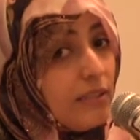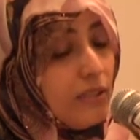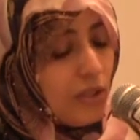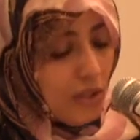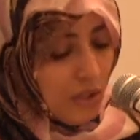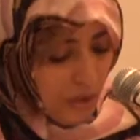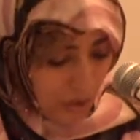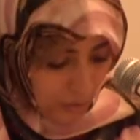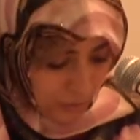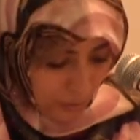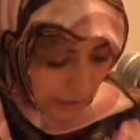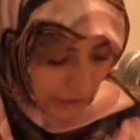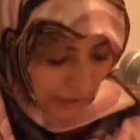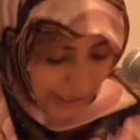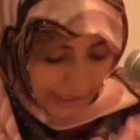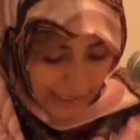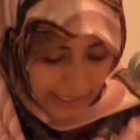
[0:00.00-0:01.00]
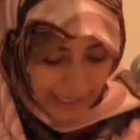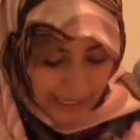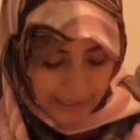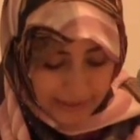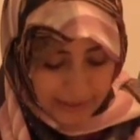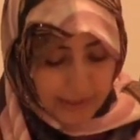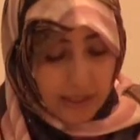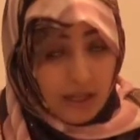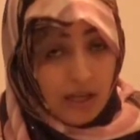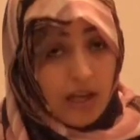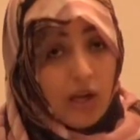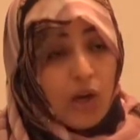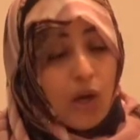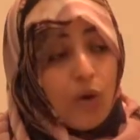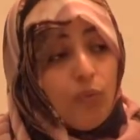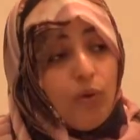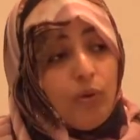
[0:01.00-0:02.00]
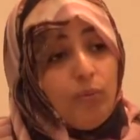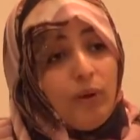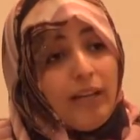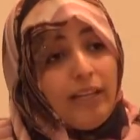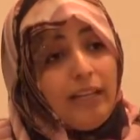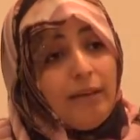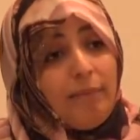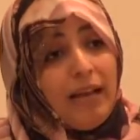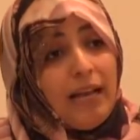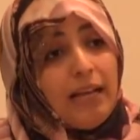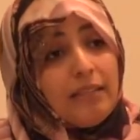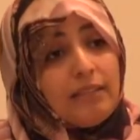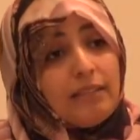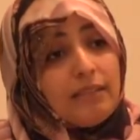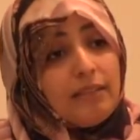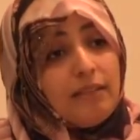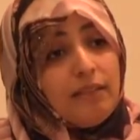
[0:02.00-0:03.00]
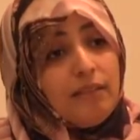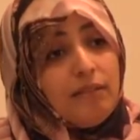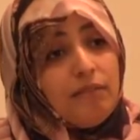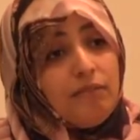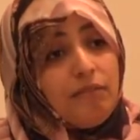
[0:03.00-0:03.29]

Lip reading: Some of them were martyrs. Some were injured,